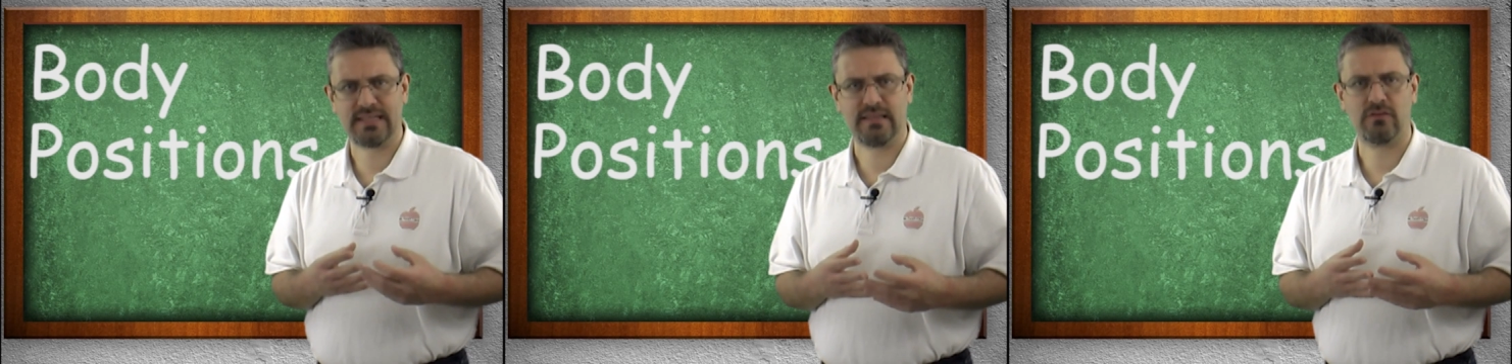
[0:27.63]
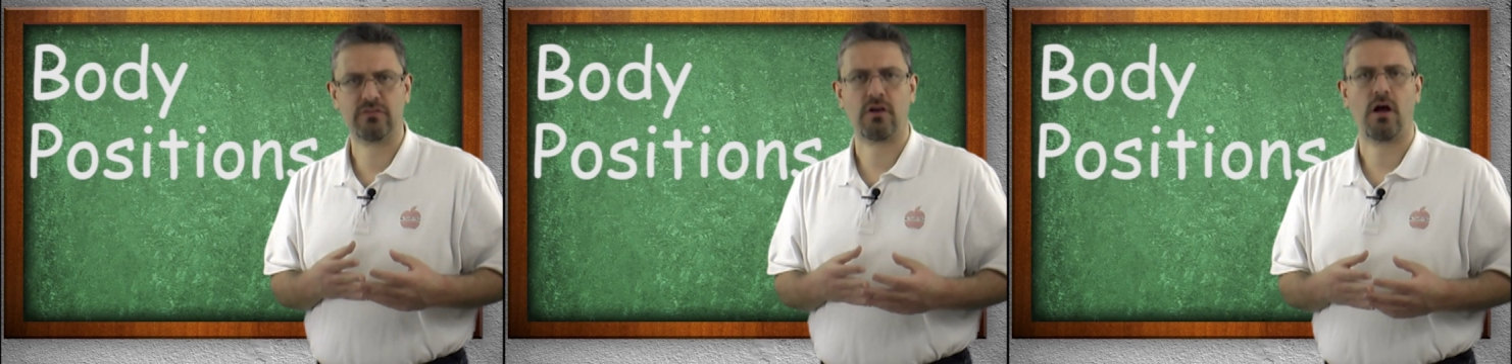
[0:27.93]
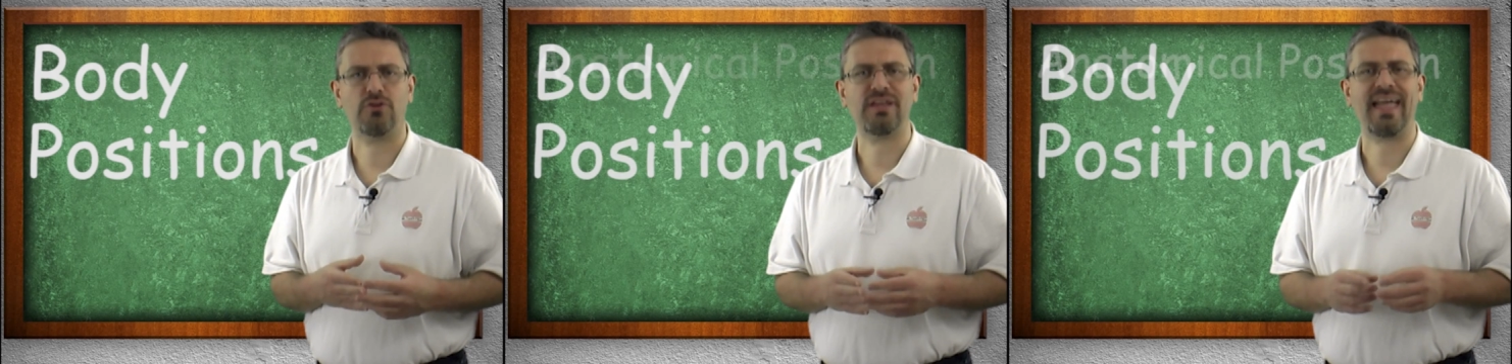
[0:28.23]
is
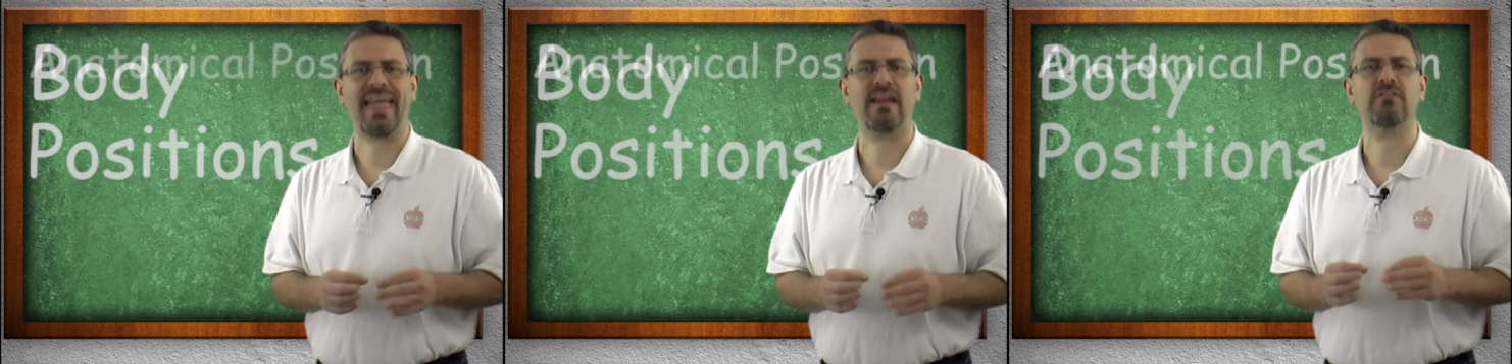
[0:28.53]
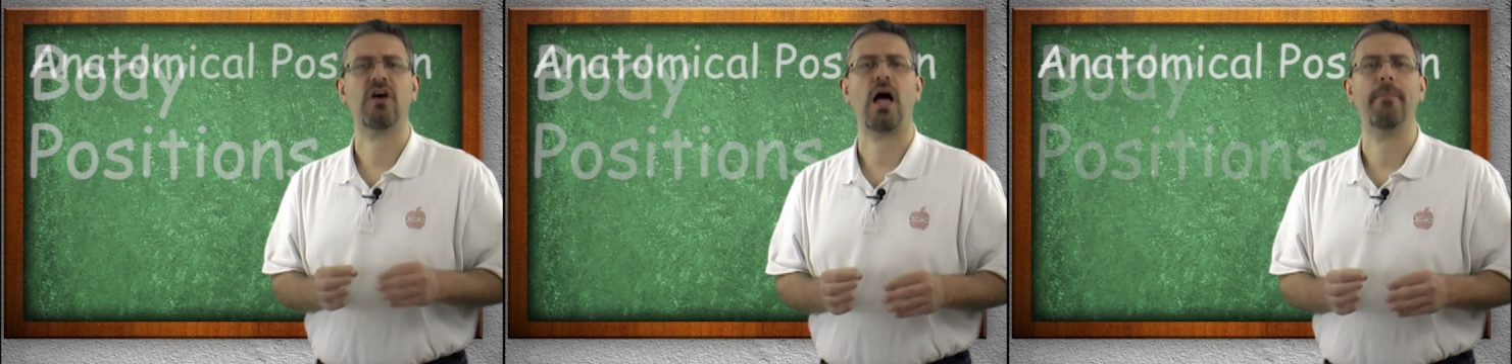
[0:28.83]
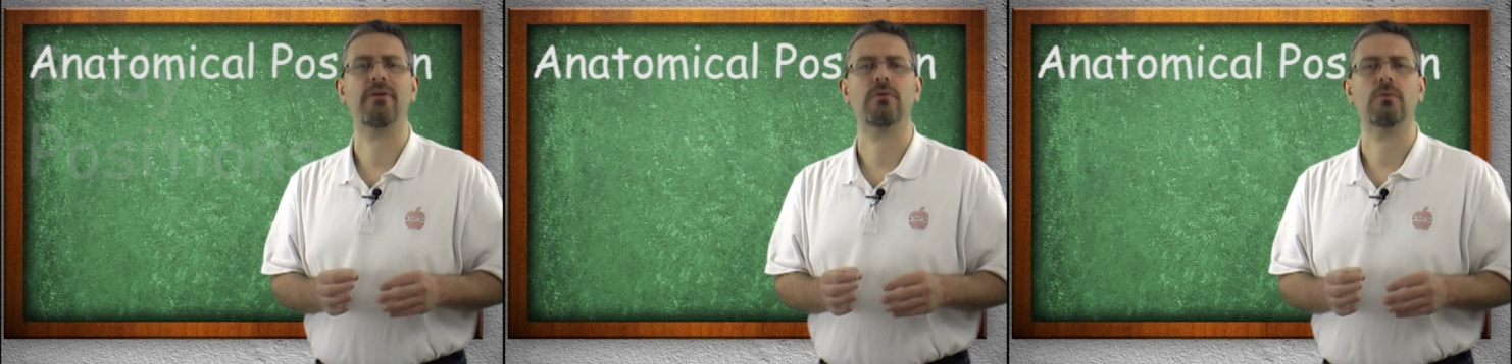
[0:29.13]
called
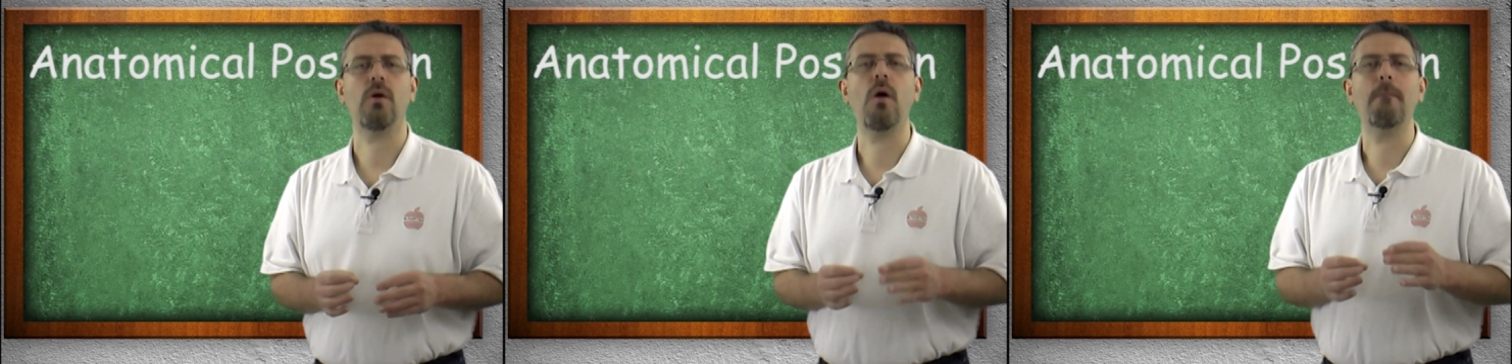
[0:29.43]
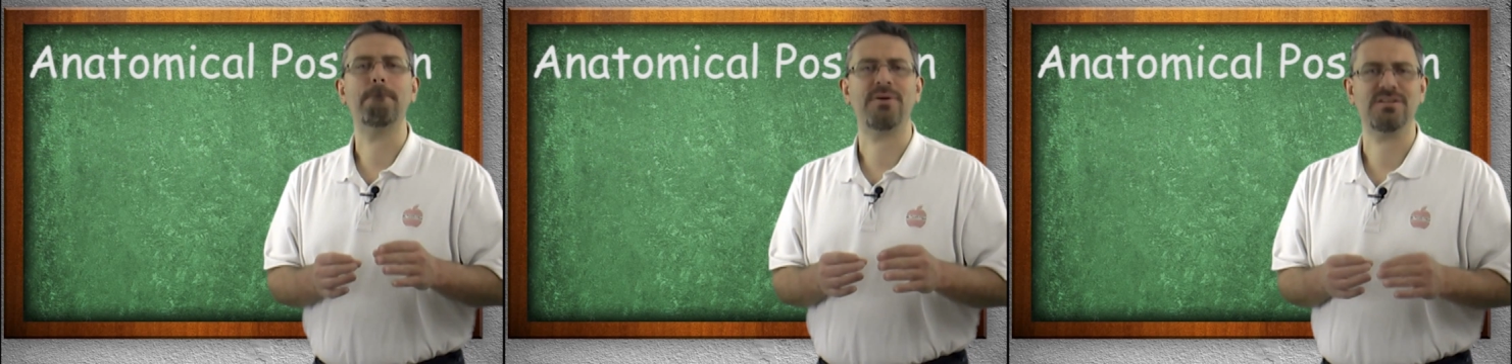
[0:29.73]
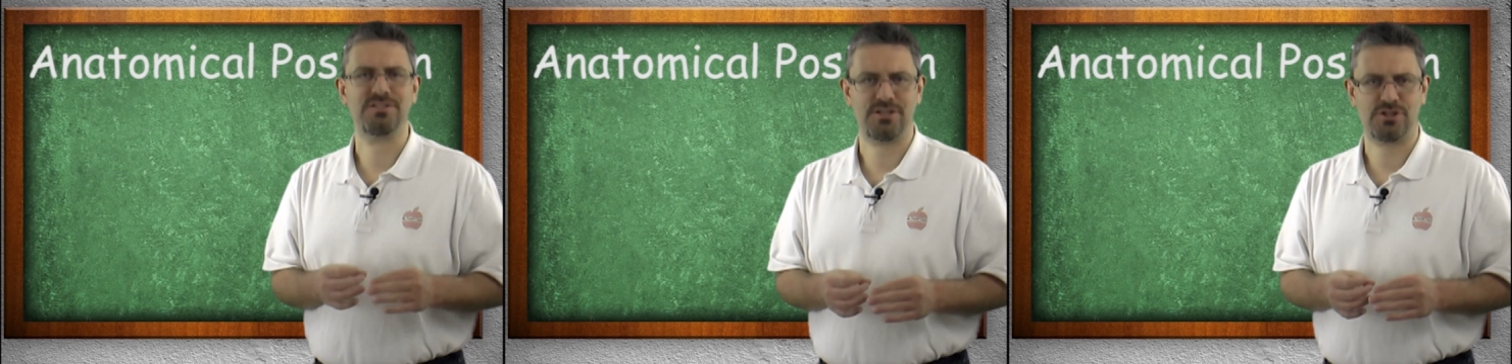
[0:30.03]
anatomical
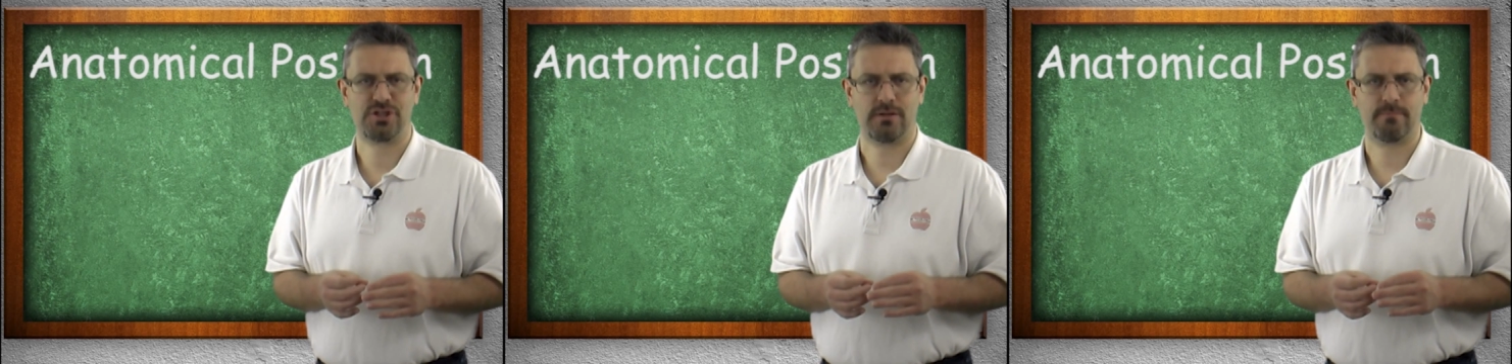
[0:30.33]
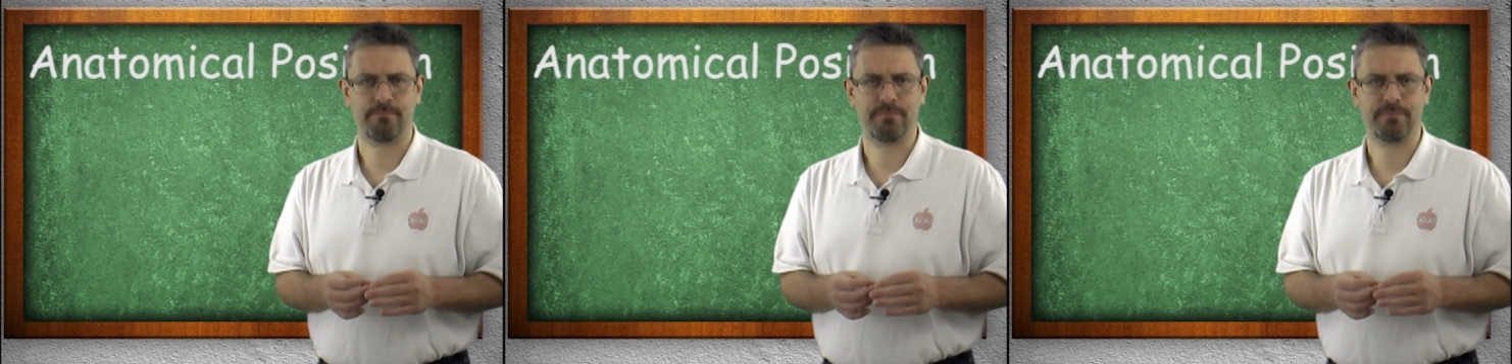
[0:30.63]
position.